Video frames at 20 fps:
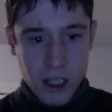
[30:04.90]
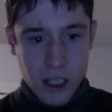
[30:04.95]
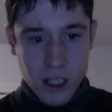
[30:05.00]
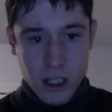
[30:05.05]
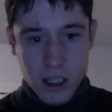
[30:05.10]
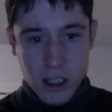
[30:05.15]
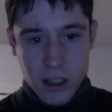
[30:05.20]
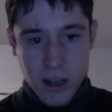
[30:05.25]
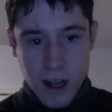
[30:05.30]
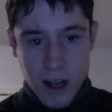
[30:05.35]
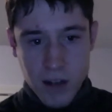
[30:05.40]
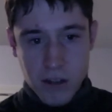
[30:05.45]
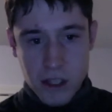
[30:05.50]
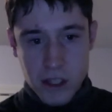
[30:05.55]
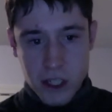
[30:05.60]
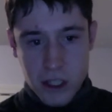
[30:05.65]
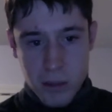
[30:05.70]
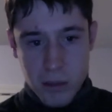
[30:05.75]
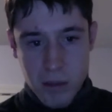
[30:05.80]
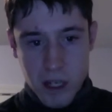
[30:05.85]
Now, The
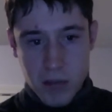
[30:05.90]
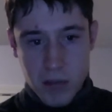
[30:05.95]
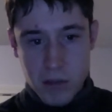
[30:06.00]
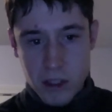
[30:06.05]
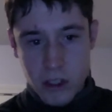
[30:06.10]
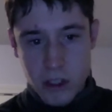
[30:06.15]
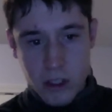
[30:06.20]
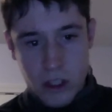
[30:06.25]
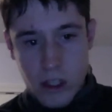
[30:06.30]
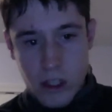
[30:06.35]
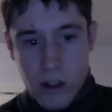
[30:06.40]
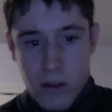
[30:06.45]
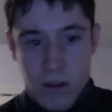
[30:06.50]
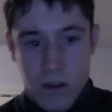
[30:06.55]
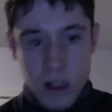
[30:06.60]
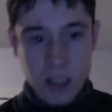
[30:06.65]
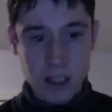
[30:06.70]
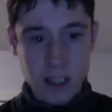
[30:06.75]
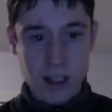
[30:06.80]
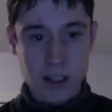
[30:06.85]
Expendables 2, on
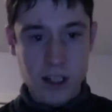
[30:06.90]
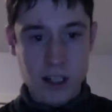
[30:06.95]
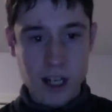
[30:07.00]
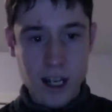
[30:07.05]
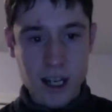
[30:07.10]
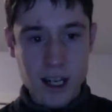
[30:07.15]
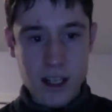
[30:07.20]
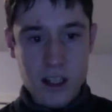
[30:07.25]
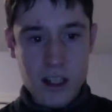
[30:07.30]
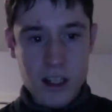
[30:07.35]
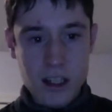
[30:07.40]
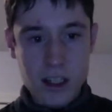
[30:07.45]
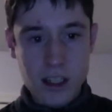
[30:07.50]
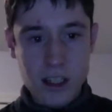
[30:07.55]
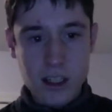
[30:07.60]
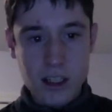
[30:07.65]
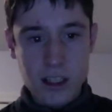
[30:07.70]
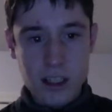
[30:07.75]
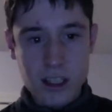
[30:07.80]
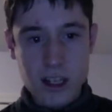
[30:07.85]
the other hand,
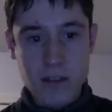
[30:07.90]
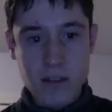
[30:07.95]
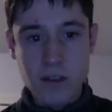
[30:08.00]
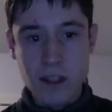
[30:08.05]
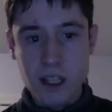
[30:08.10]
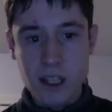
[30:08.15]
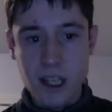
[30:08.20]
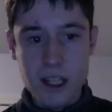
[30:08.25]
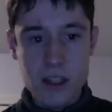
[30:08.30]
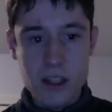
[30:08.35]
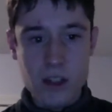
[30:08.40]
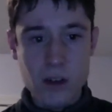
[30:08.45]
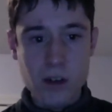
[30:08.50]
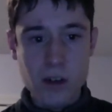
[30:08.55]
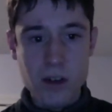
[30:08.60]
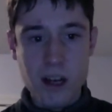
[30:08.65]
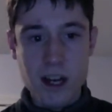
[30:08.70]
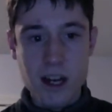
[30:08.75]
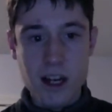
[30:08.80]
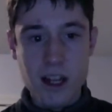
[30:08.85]
definitely gets to hold
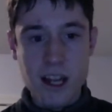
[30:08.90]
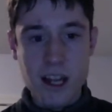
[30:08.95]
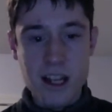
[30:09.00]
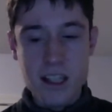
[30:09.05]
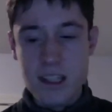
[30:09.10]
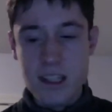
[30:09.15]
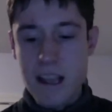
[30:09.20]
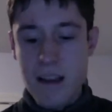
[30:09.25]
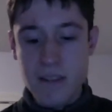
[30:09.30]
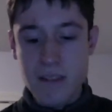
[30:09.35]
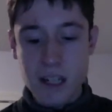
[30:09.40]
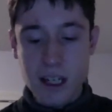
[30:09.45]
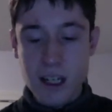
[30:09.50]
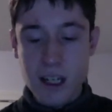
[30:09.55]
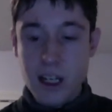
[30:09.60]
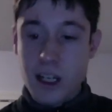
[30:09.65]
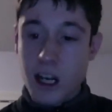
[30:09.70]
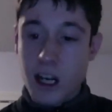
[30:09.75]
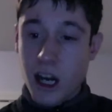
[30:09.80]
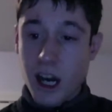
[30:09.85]
on to that 7.
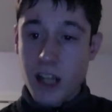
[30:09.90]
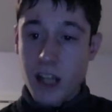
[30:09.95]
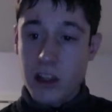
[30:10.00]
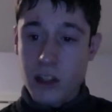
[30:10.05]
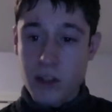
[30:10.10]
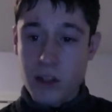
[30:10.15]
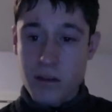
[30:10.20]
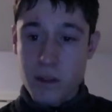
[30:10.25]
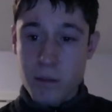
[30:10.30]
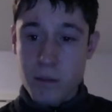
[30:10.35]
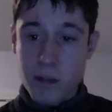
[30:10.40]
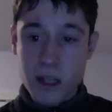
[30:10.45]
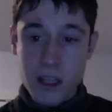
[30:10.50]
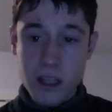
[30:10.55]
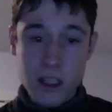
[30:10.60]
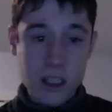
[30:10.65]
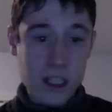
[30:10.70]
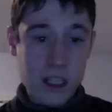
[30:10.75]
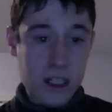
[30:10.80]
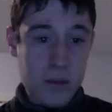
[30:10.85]
I thought it was better than
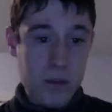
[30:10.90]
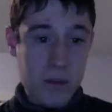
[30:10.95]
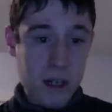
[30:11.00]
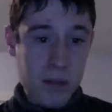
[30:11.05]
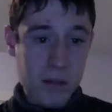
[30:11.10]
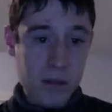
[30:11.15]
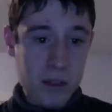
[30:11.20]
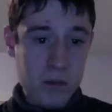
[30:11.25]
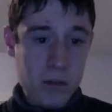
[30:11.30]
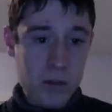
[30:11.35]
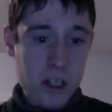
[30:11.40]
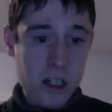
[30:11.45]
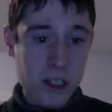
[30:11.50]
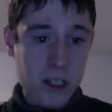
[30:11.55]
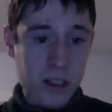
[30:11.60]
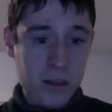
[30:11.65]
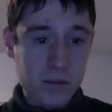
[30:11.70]
The Expendables 1.